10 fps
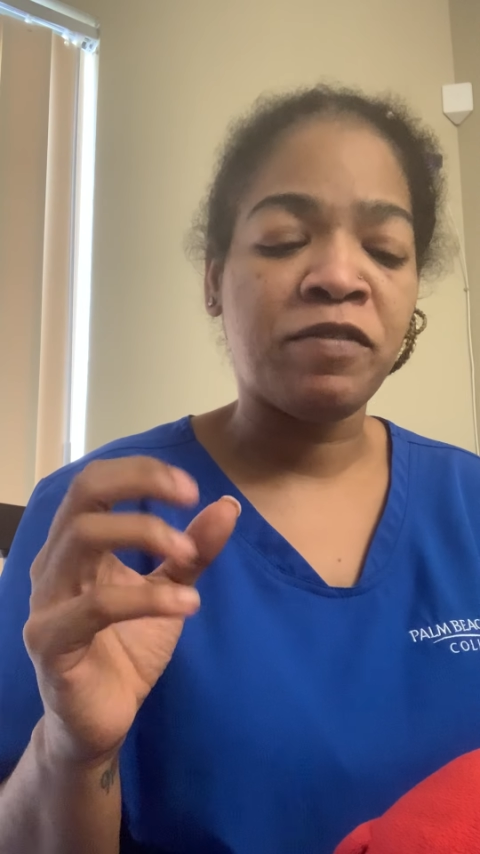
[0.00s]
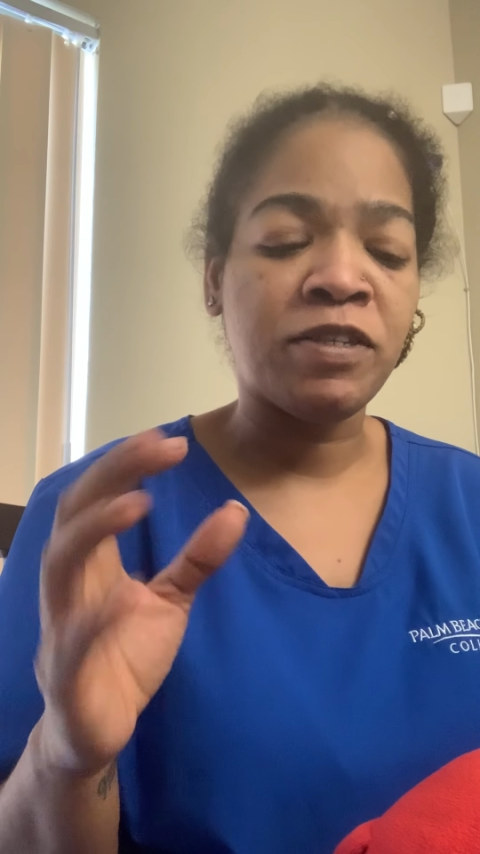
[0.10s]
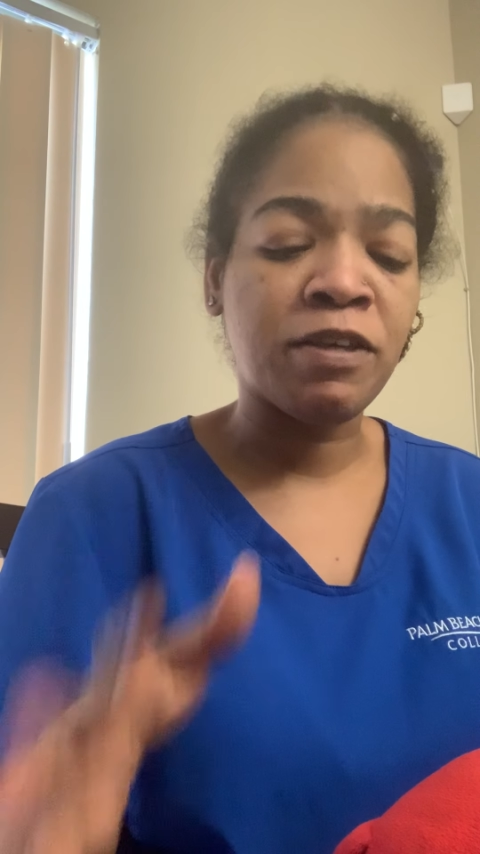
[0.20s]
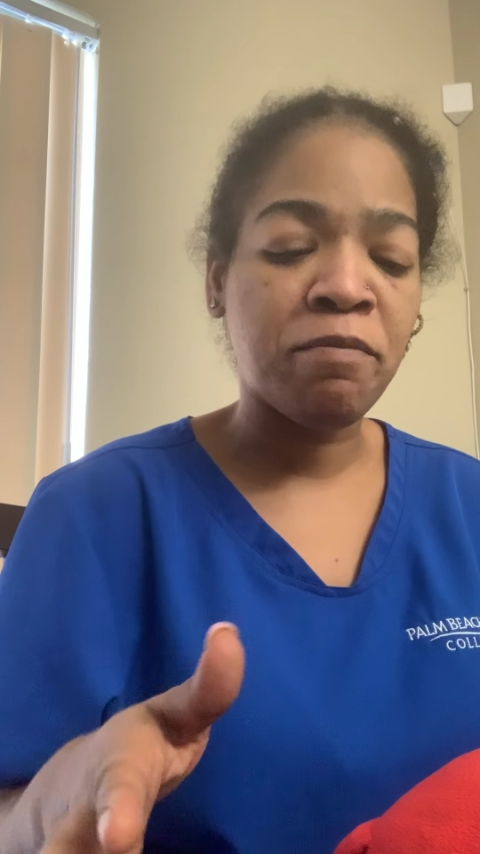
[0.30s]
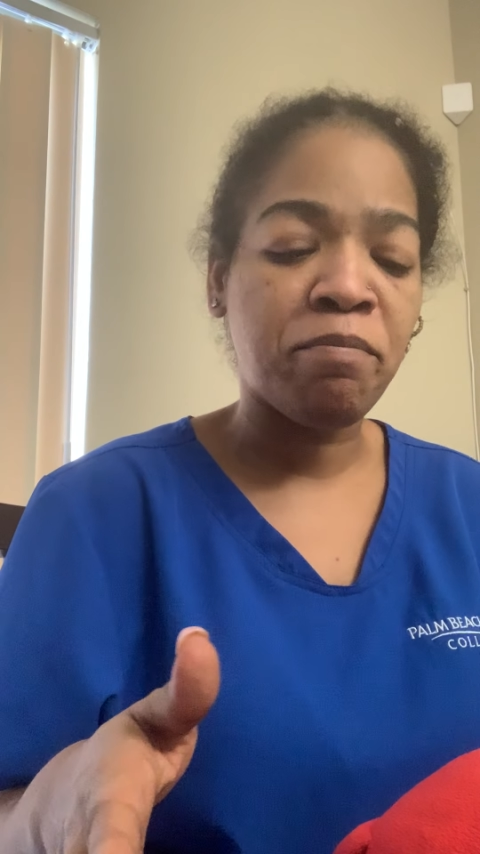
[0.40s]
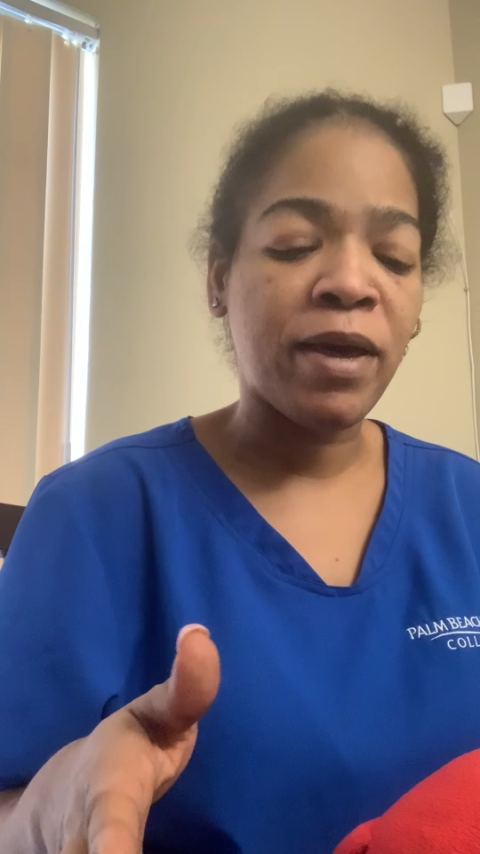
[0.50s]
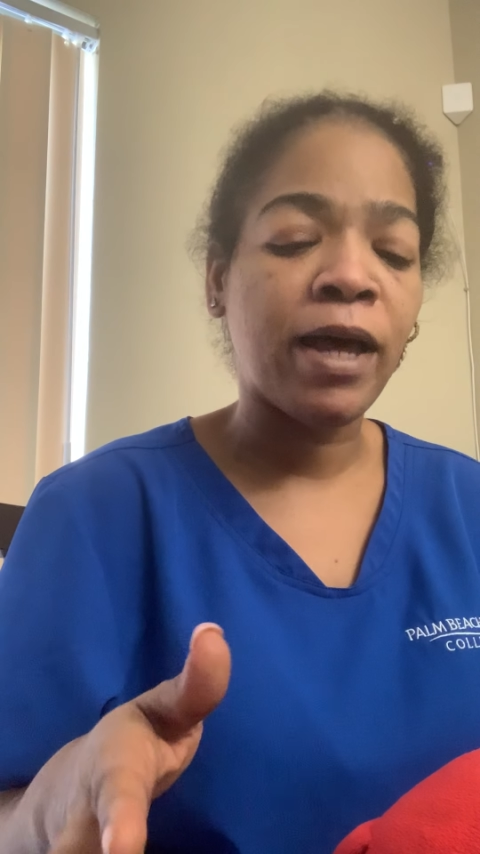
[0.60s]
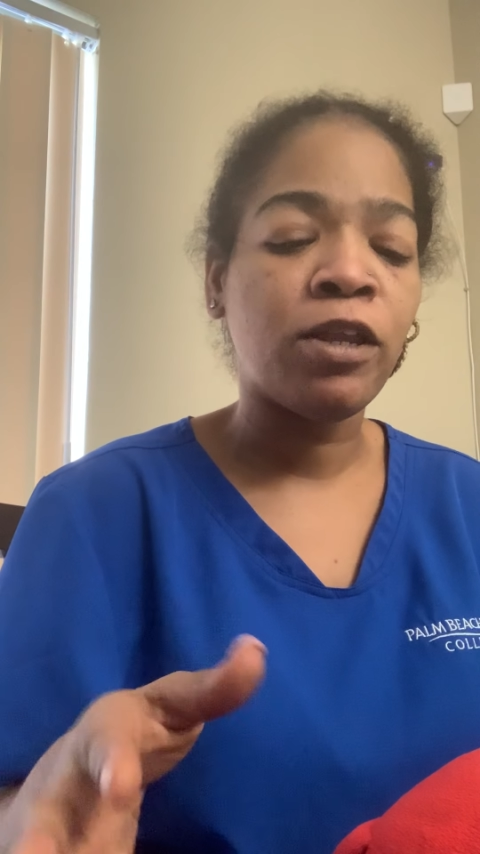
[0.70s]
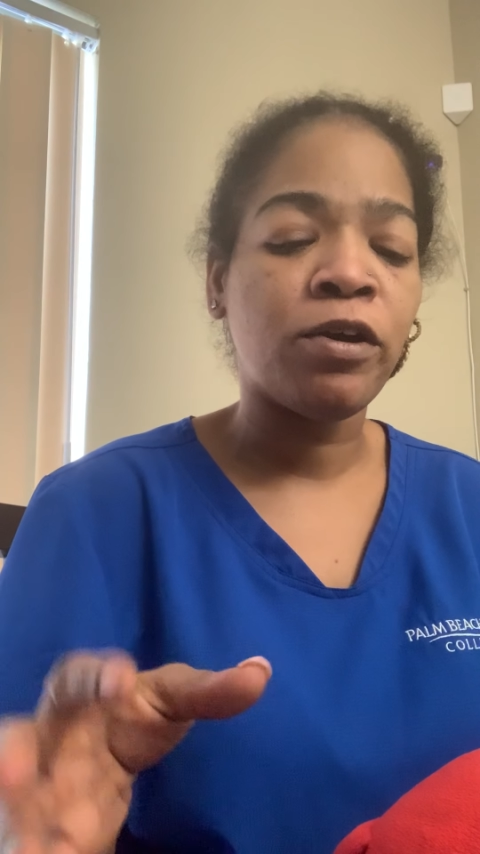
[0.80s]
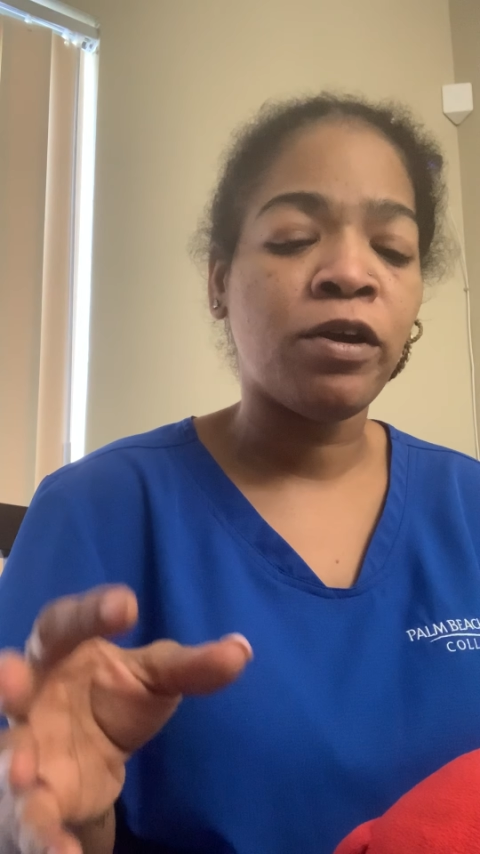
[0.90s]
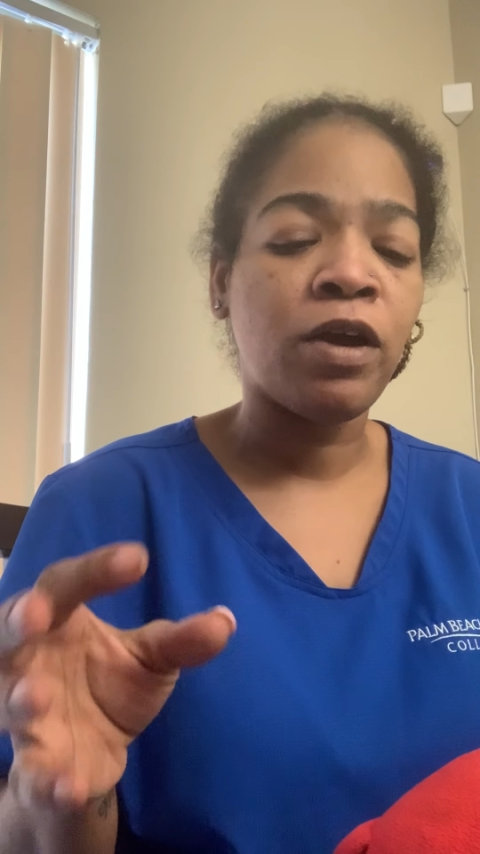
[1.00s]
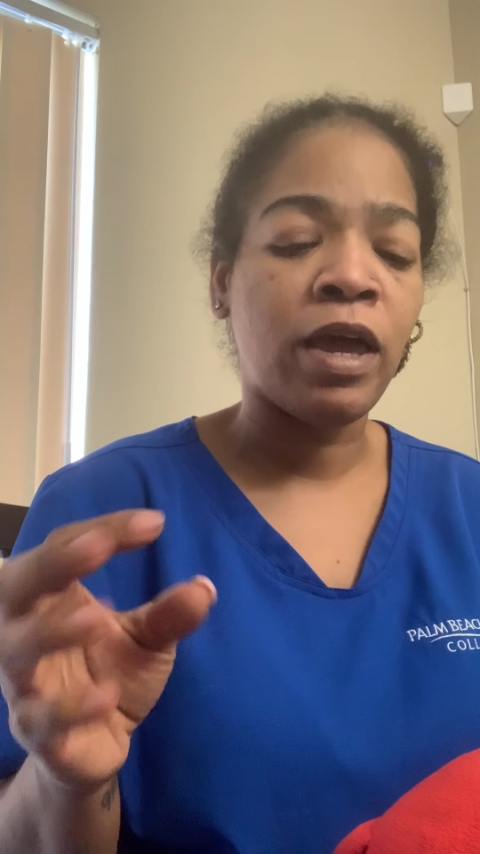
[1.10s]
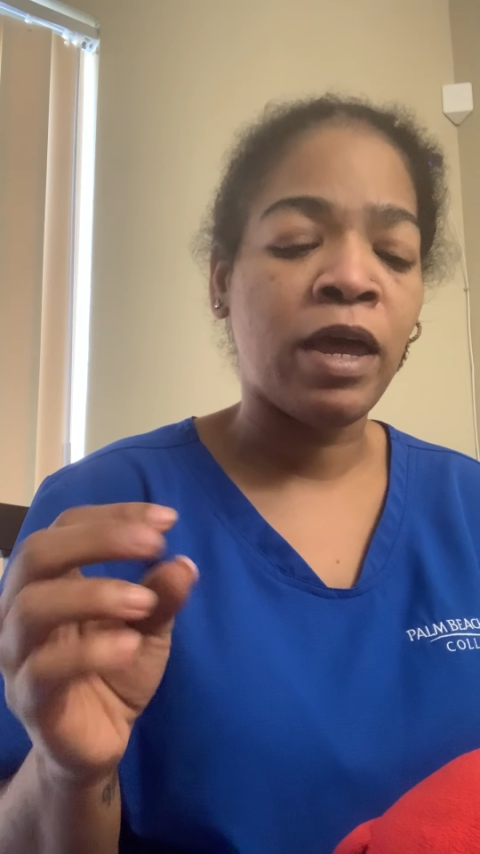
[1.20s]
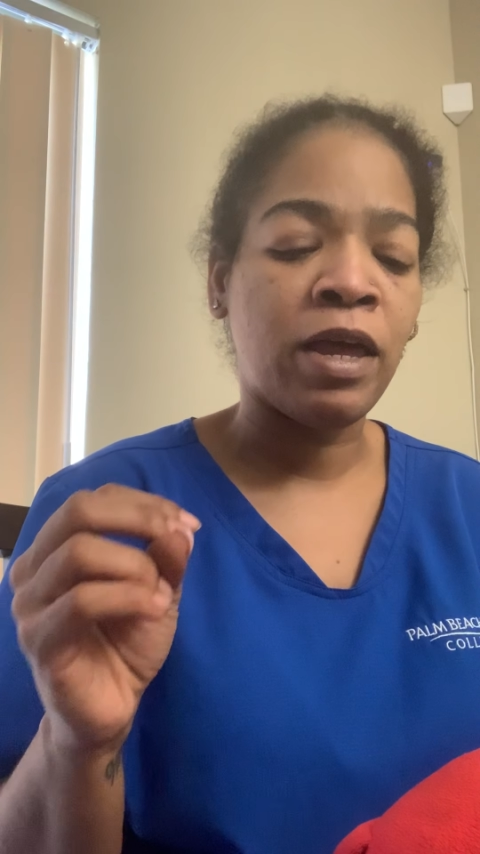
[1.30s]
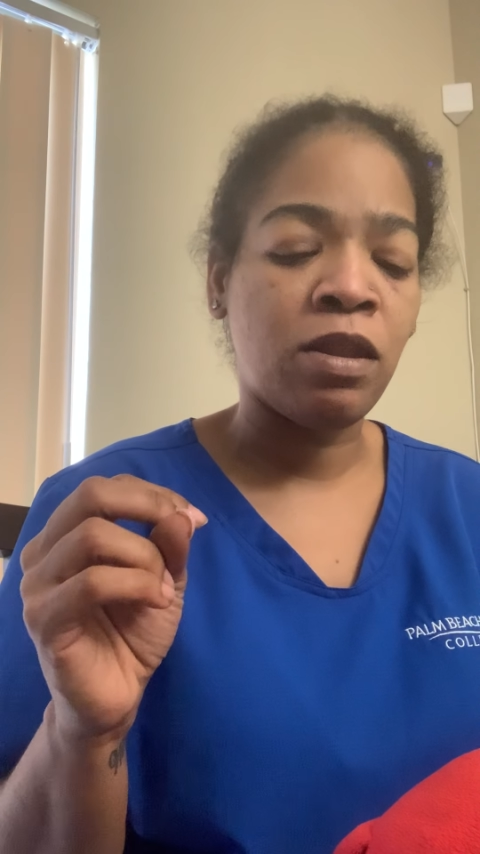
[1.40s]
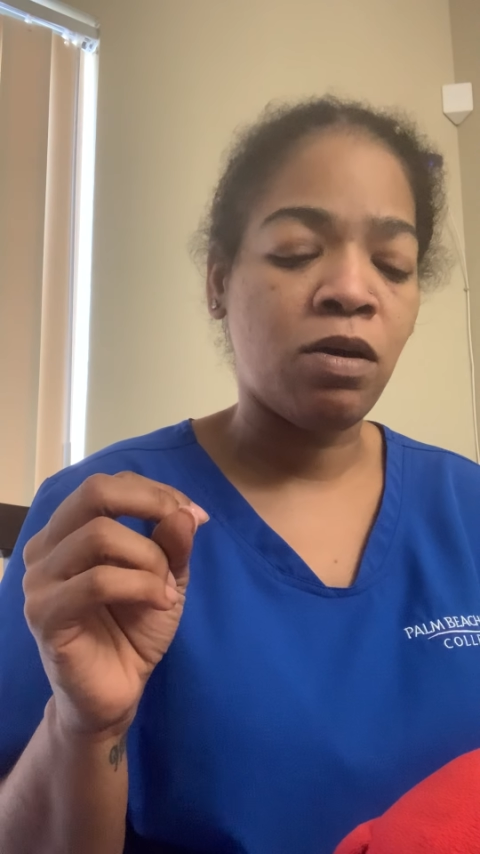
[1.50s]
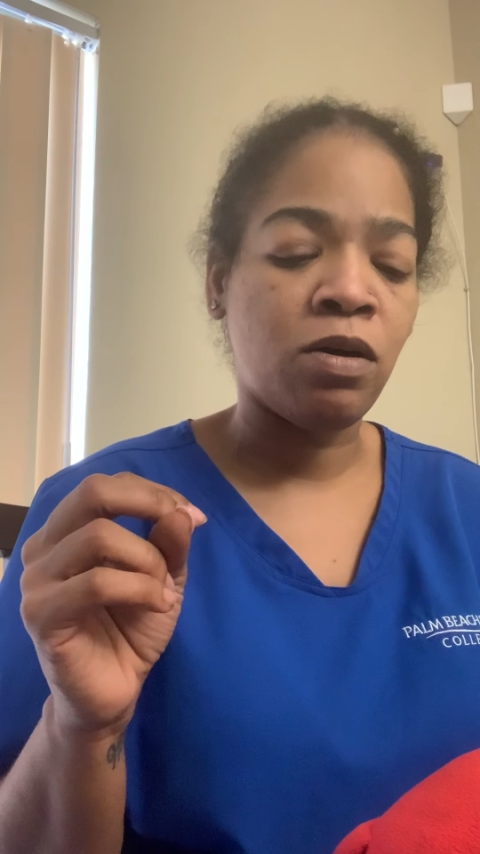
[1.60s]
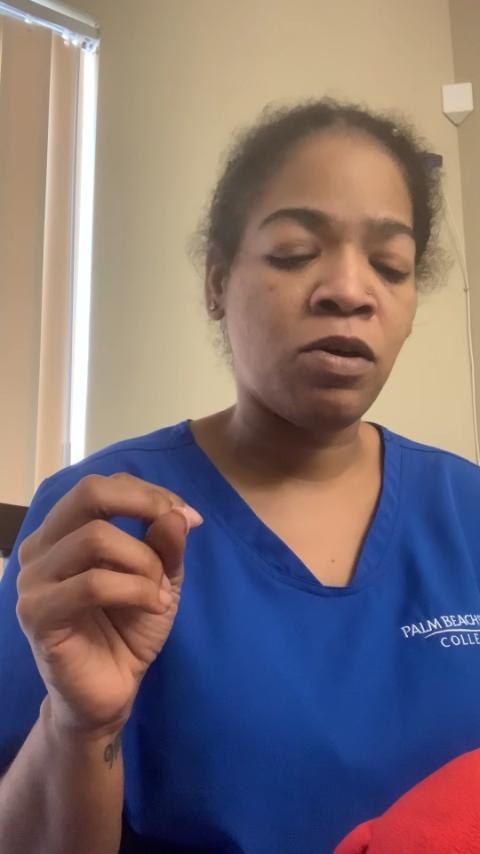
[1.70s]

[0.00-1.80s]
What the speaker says: some pallor and